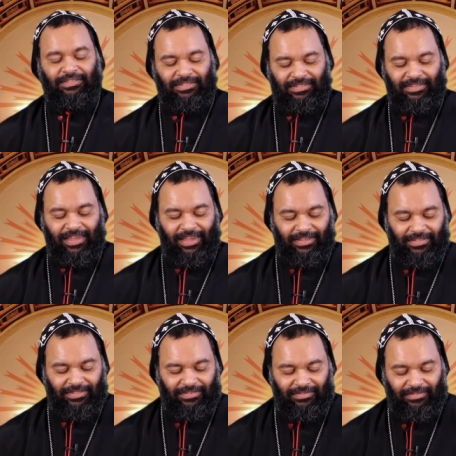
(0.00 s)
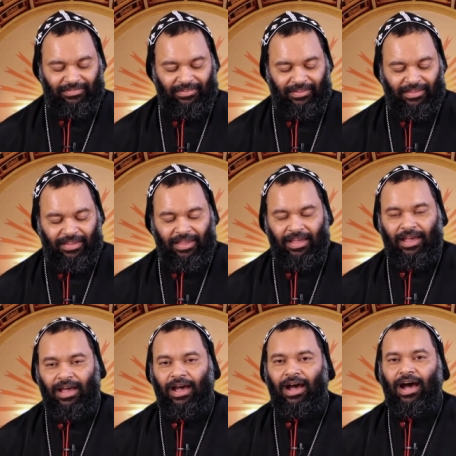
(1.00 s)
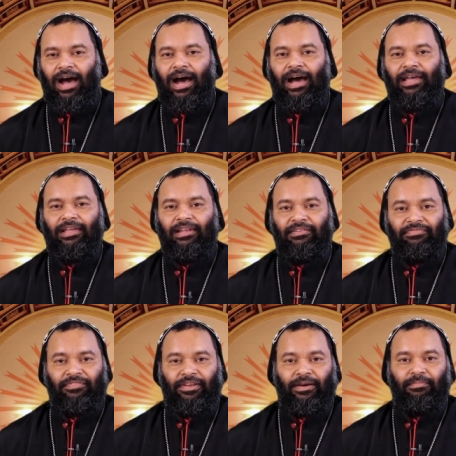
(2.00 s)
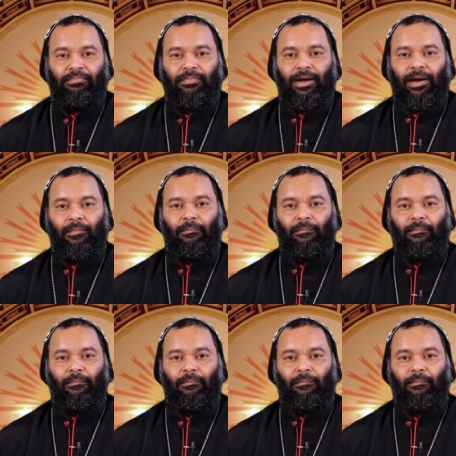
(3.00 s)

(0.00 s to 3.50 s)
says, I lift up